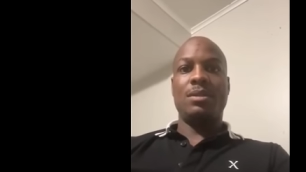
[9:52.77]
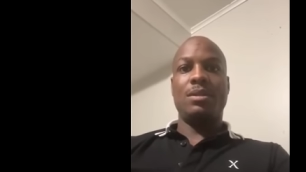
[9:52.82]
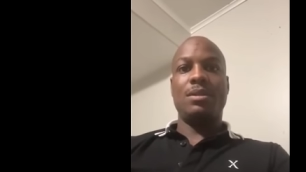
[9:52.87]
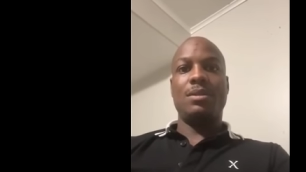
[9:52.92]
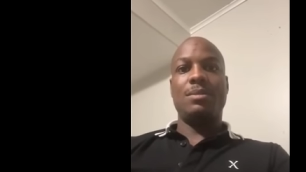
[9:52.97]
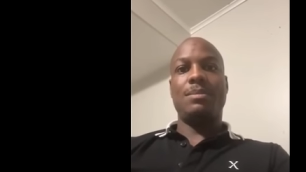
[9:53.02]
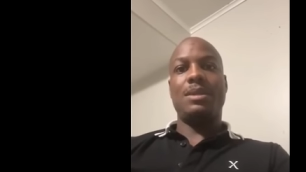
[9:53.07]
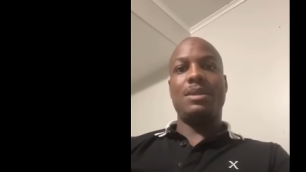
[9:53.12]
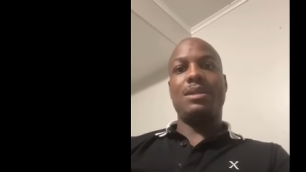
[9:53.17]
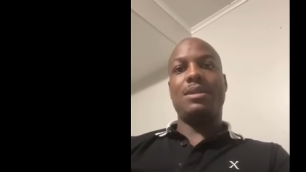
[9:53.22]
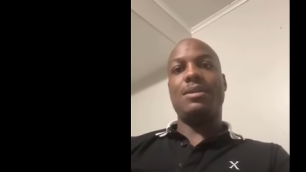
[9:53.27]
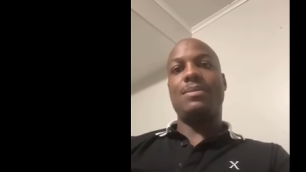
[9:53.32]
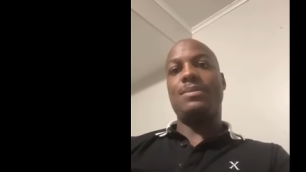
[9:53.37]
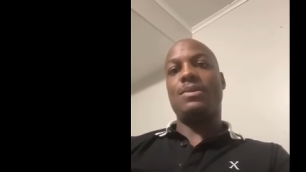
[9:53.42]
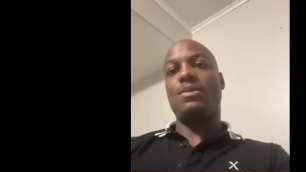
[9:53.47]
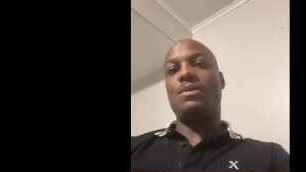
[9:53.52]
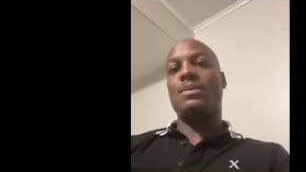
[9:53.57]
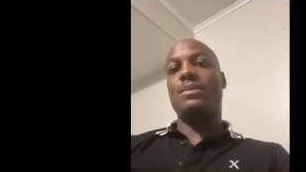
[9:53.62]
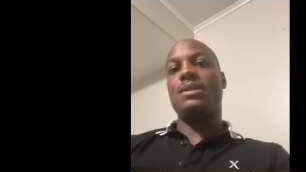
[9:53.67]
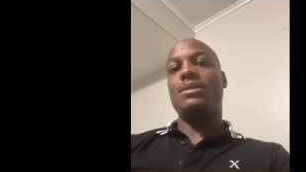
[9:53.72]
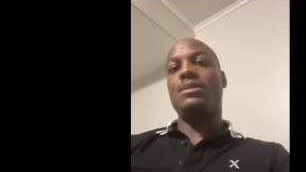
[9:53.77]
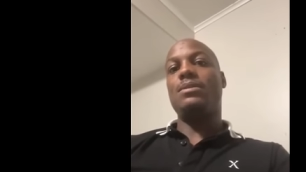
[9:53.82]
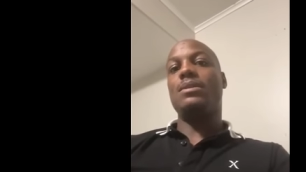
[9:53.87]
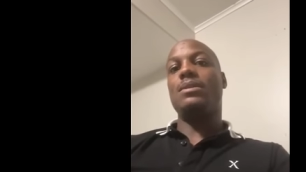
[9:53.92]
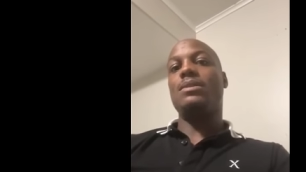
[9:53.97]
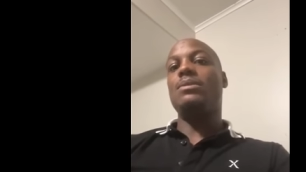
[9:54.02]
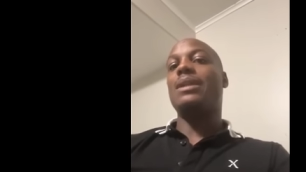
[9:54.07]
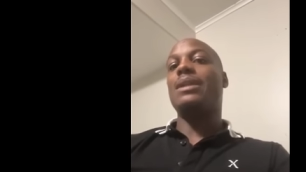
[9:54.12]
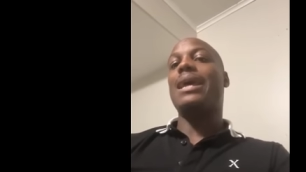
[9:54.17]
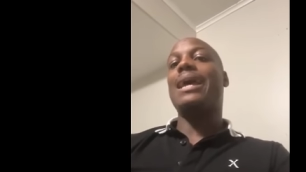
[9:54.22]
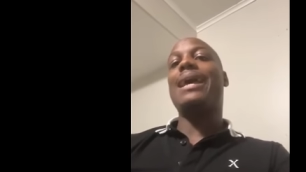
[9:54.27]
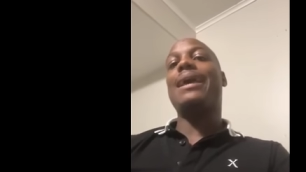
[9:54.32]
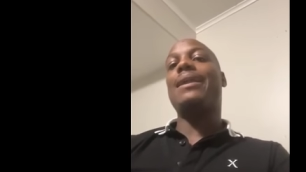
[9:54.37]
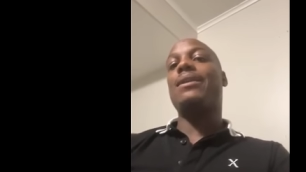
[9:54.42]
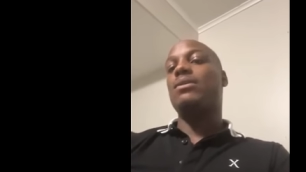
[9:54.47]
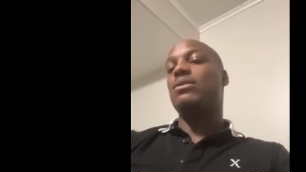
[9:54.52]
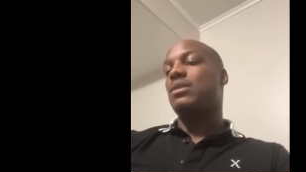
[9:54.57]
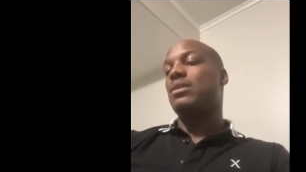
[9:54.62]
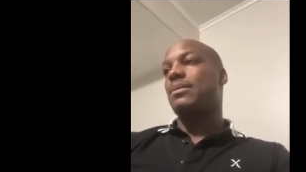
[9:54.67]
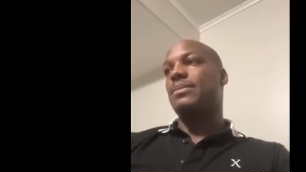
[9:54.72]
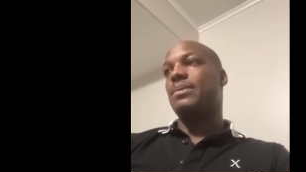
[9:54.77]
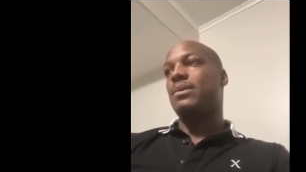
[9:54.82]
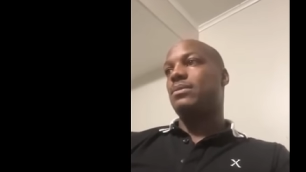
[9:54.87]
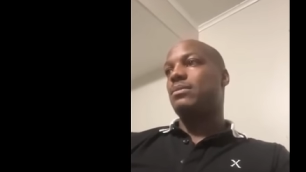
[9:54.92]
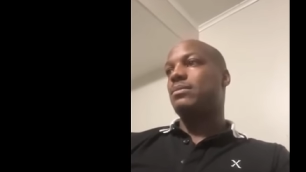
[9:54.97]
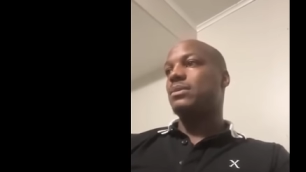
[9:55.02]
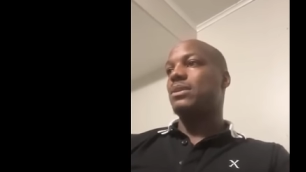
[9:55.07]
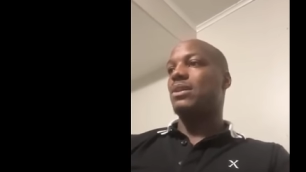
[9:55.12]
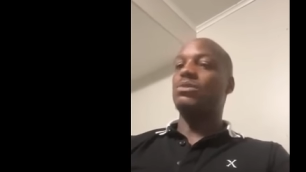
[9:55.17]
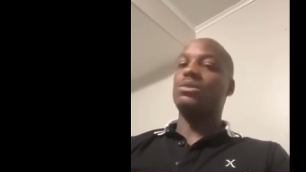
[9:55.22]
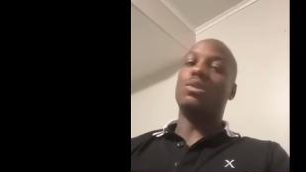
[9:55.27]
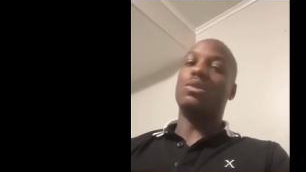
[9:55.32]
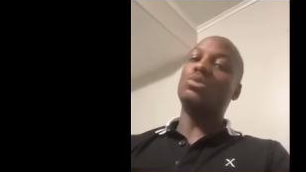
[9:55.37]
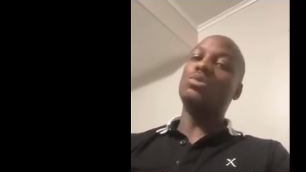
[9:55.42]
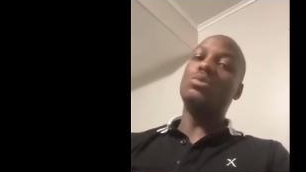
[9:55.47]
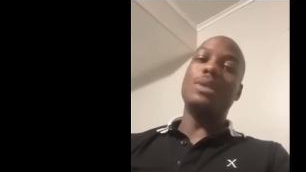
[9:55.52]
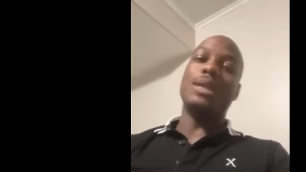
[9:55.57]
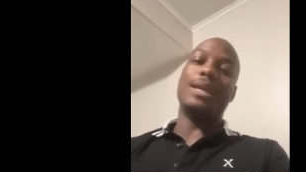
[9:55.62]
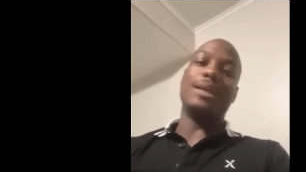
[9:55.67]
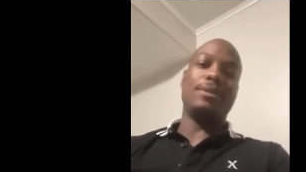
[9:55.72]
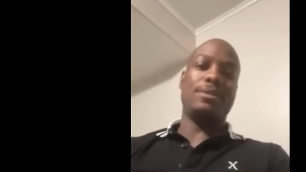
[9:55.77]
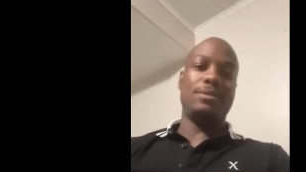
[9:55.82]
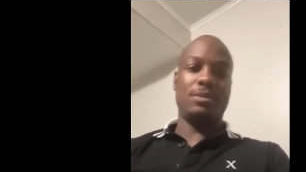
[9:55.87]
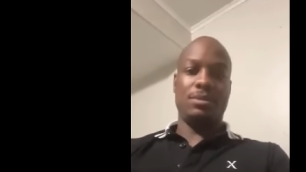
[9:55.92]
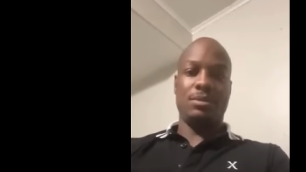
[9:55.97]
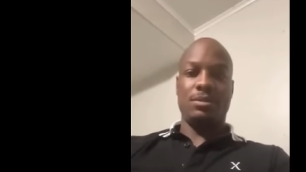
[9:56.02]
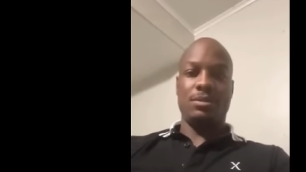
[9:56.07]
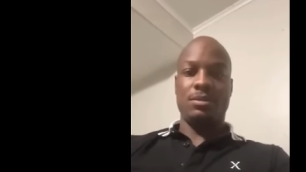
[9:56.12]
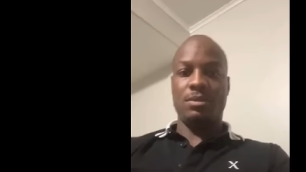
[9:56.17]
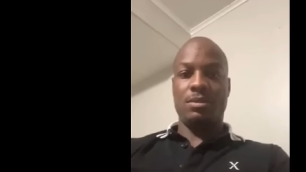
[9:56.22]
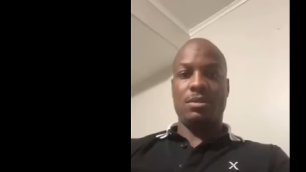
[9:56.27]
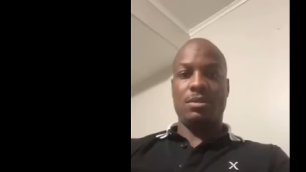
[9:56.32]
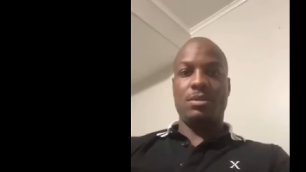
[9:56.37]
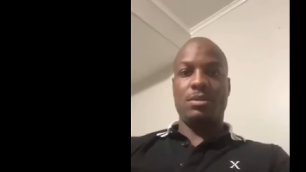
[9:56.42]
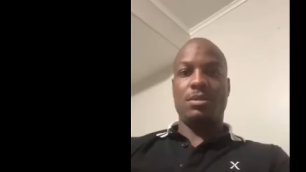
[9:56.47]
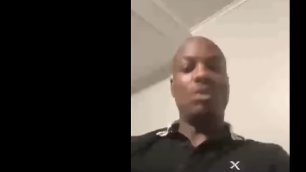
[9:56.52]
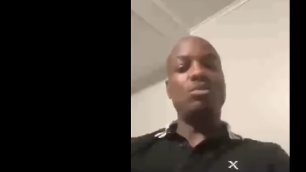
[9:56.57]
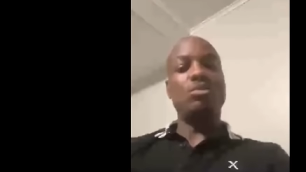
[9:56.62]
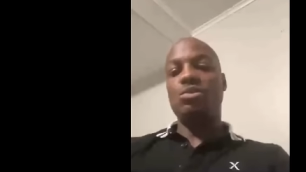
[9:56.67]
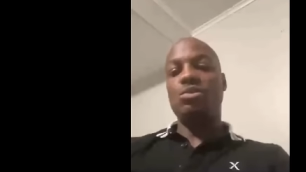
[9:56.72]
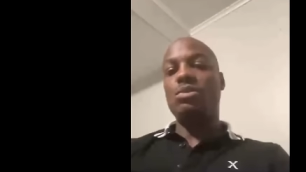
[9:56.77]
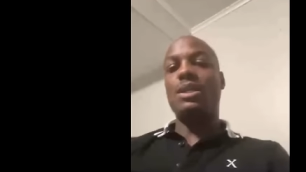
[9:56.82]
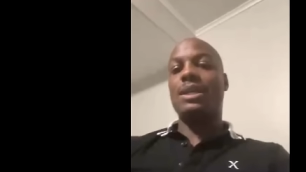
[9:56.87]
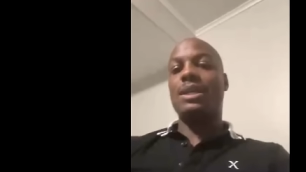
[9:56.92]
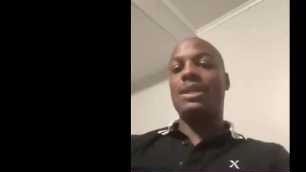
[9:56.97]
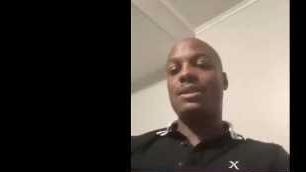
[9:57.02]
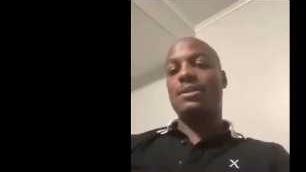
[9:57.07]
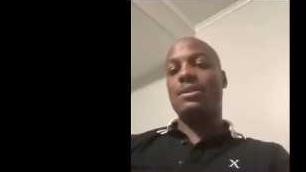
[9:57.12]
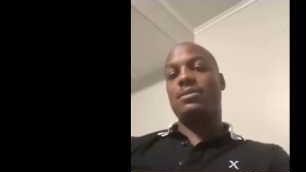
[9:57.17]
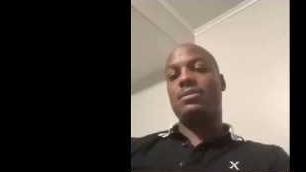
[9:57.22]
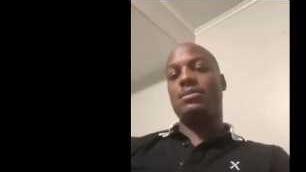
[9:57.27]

Man, come on, bro. You you lying on her, bro. Don't don't do that. Don't do that.